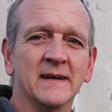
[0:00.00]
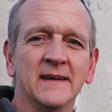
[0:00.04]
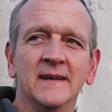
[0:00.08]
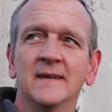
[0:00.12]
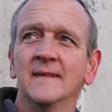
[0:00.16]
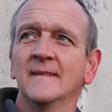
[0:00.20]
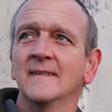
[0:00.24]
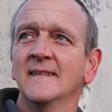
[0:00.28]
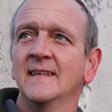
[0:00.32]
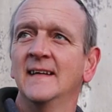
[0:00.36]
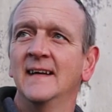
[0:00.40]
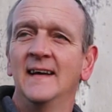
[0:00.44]

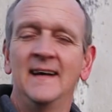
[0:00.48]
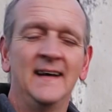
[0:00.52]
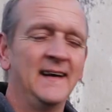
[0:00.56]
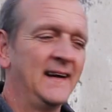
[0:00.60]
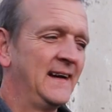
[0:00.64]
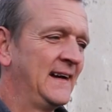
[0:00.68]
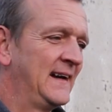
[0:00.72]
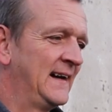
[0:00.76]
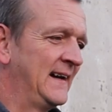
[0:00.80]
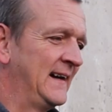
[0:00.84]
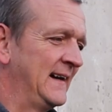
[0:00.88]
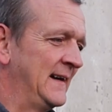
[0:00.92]
around me.
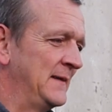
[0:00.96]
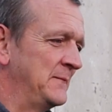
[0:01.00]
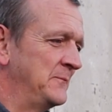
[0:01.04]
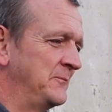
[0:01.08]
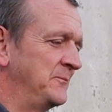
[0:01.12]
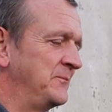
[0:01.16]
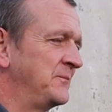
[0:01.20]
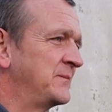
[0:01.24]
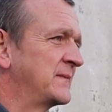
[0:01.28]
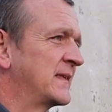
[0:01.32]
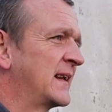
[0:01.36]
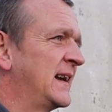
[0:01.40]

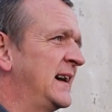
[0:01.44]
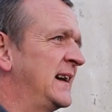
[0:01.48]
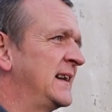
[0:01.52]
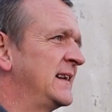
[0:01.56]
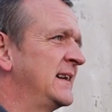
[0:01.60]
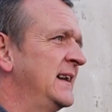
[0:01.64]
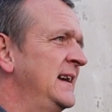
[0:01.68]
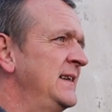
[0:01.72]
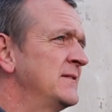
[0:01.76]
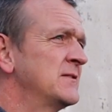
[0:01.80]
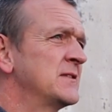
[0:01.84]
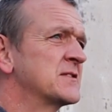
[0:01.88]

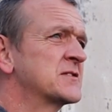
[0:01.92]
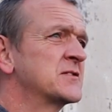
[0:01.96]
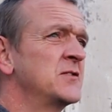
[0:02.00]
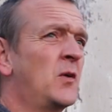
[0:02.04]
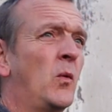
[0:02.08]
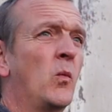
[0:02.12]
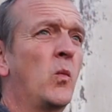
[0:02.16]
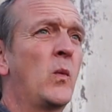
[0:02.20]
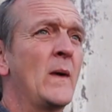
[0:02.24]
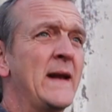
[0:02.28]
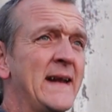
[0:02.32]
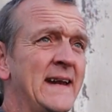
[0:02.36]
And
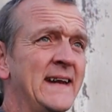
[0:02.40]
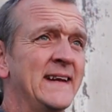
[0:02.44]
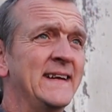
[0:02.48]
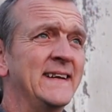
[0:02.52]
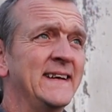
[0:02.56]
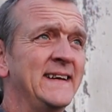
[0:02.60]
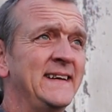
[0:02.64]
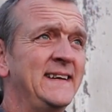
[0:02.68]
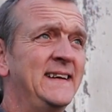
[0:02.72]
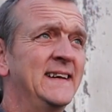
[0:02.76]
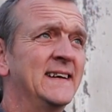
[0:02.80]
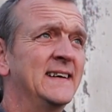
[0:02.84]
even though it's not
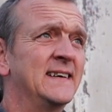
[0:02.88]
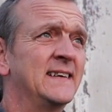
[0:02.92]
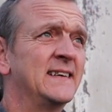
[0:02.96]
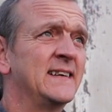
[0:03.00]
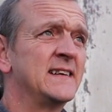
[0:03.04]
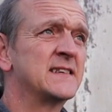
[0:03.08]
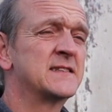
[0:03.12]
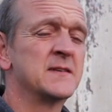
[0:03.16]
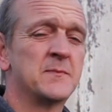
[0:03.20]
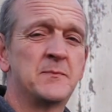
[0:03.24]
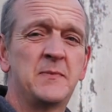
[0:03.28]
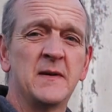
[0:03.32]

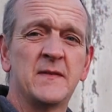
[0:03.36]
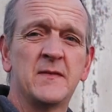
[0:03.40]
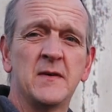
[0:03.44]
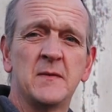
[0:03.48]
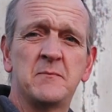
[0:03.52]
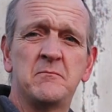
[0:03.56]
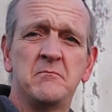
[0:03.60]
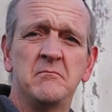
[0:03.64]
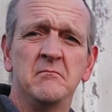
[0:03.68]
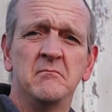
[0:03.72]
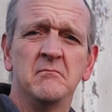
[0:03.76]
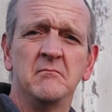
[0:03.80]
windy, there's
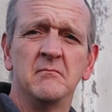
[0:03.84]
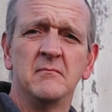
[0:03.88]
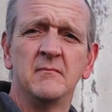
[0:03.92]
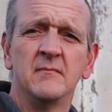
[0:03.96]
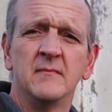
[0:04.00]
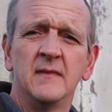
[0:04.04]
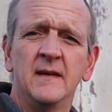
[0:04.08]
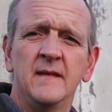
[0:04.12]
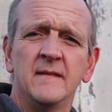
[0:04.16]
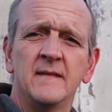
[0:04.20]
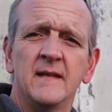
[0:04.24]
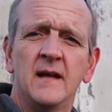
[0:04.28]
a bit of a
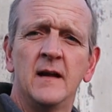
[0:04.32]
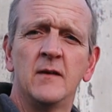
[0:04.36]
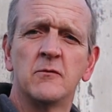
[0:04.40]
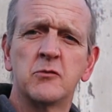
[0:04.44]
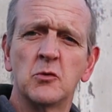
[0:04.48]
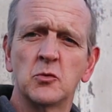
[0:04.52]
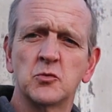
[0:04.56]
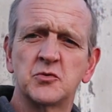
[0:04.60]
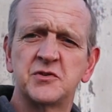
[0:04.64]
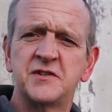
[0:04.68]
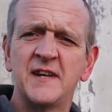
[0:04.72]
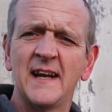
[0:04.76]

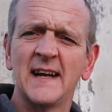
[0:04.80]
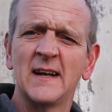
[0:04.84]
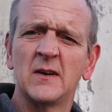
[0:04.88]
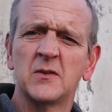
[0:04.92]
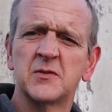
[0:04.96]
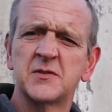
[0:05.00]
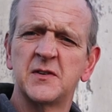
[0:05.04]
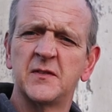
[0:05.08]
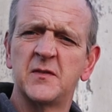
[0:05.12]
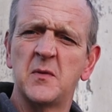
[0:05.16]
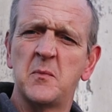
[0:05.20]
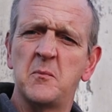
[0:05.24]
real
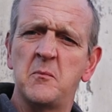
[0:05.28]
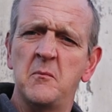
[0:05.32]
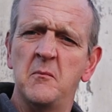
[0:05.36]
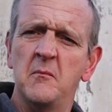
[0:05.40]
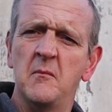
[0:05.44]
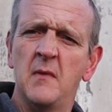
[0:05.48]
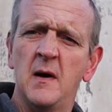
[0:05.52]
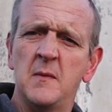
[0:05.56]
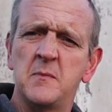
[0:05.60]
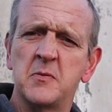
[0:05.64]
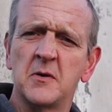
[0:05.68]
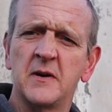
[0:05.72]
gentle
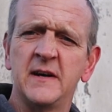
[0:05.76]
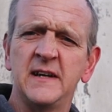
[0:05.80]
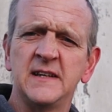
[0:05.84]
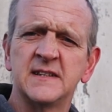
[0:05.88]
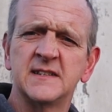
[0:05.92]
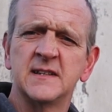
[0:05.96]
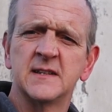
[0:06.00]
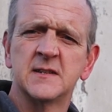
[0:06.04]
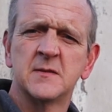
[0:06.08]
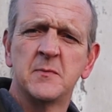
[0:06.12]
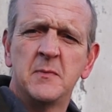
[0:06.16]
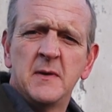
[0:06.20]
sort of
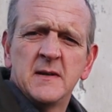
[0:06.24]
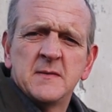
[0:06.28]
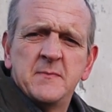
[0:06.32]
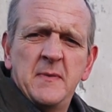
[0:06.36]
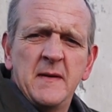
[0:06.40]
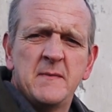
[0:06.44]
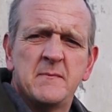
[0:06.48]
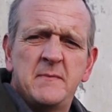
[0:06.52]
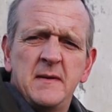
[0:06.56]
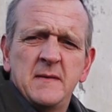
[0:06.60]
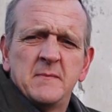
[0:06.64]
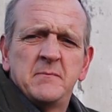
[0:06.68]
a breeze, and
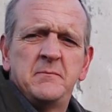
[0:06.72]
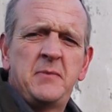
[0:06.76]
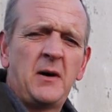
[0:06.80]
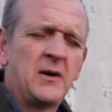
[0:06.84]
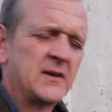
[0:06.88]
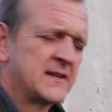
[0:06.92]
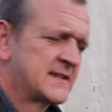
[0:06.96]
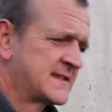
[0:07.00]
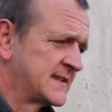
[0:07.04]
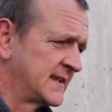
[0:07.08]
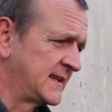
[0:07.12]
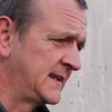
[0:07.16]
it's a
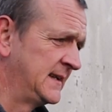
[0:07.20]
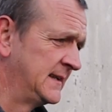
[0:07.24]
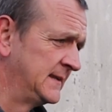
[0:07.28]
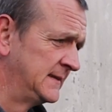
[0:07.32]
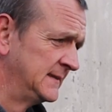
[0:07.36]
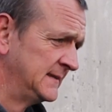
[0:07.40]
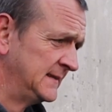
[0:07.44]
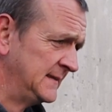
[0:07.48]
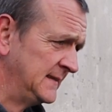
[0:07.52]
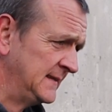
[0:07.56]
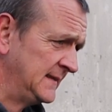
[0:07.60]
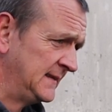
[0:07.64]
bit
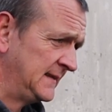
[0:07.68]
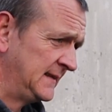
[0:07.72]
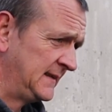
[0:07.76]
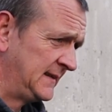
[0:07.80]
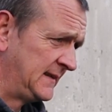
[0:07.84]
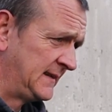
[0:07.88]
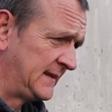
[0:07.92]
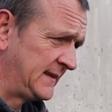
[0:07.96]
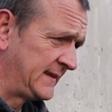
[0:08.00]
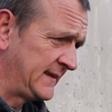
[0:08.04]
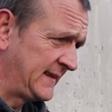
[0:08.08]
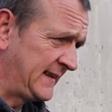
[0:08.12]
bitey.
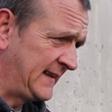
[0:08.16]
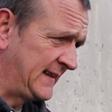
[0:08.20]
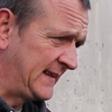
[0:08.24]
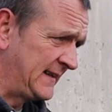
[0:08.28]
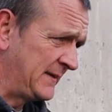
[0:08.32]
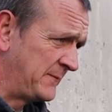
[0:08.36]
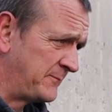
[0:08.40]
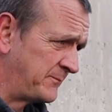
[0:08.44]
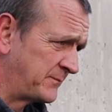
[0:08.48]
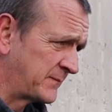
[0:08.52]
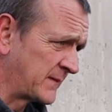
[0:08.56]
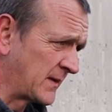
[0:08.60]

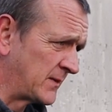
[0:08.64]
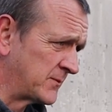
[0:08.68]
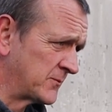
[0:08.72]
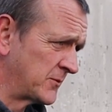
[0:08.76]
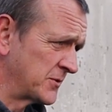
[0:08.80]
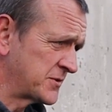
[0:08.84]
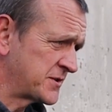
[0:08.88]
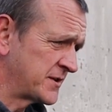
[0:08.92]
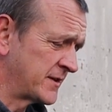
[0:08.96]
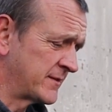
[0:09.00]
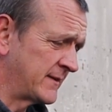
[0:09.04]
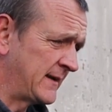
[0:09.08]
And yeah,
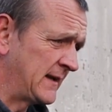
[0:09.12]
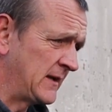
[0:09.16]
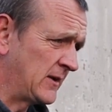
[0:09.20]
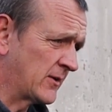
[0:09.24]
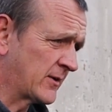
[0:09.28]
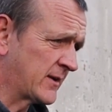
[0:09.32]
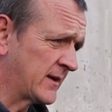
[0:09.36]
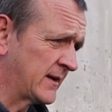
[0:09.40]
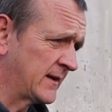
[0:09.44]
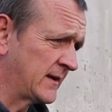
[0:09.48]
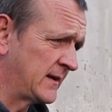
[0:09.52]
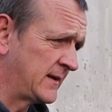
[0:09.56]
I'm
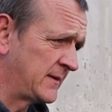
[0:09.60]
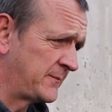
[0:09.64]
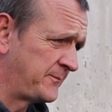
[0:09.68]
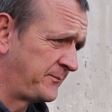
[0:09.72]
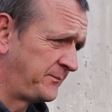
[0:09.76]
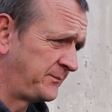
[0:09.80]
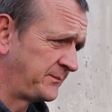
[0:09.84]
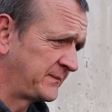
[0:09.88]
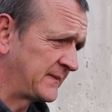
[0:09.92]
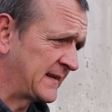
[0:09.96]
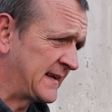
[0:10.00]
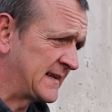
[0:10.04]
rushing around like
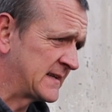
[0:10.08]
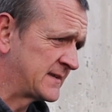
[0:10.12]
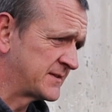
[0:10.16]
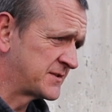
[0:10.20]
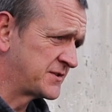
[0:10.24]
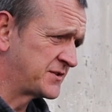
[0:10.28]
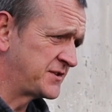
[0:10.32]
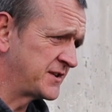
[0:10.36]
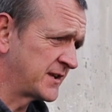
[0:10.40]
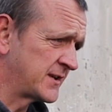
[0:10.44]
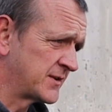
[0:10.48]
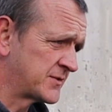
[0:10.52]
a
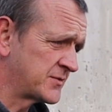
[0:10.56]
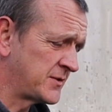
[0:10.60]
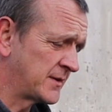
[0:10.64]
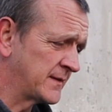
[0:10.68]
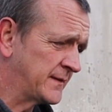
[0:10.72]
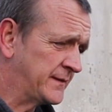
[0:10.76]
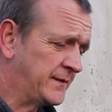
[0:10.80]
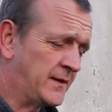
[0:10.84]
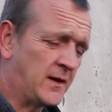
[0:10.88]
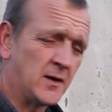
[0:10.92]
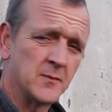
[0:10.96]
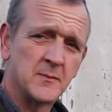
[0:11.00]
headless
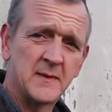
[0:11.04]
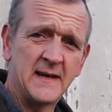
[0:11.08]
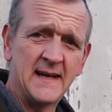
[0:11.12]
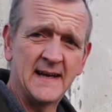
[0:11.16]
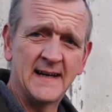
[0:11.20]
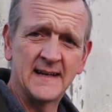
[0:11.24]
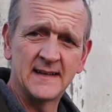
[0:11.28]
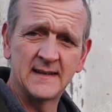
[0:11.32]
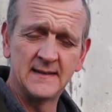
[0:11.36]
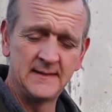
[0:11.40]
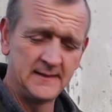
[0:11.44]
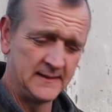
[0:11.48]
chicken trying to
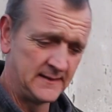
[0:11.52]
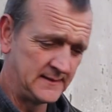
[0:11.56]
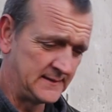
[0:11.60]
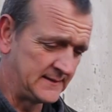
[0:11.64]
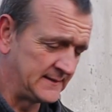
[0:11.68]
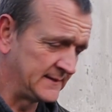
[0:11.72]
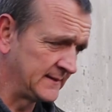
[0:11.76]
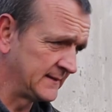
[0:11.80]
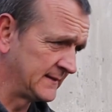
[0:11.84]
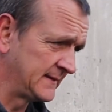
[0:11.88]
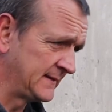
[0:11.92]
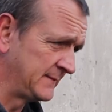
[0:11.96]
find me out.
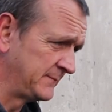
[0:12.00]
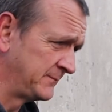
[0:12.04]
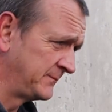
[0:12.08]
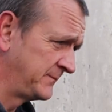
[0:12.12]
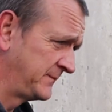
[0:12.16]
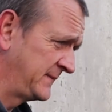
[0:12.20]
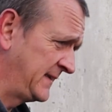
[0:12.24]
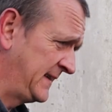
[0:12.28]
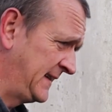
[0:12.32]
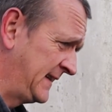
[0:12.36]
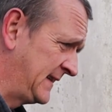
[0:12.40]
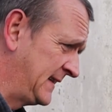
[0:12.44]

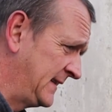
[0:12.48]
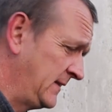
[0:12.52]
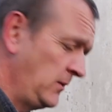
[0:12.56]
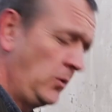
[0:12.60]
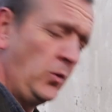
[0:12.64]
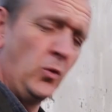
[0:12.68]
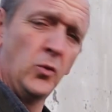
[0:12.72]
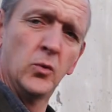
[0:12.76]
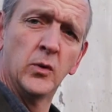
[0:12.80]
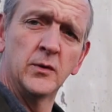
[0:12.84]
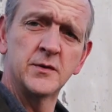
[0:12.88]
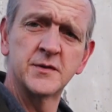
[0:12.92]
And
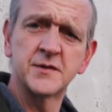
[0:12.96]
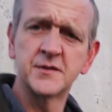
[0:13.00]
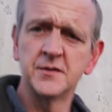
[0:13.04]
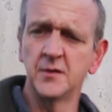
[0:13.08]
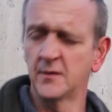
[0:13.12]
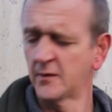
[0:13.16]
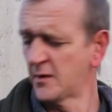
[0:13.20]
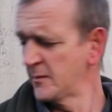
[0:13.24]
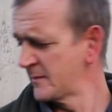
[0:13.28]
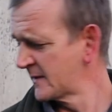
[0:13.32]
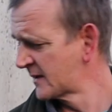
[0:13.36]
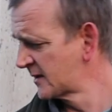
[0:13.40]
yeah,
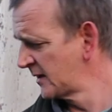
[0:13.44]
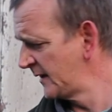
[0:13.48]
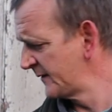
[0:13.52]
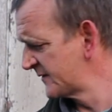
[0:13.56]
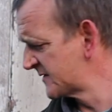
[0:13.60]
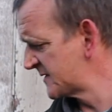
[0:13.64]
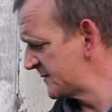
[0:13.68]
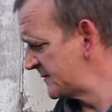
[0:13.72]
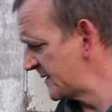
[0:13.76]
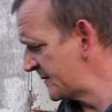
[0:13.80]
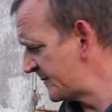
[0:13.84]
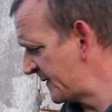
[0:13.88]
oh, I just thought I've
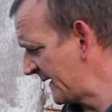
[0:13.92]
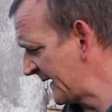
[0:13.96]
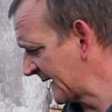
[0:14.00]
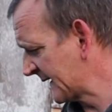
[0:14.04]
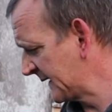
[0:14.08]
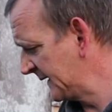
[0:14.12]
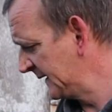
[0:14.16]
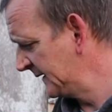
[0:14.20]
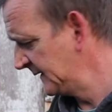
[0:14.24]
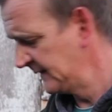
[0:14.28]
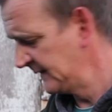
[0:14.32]
got my gloves in my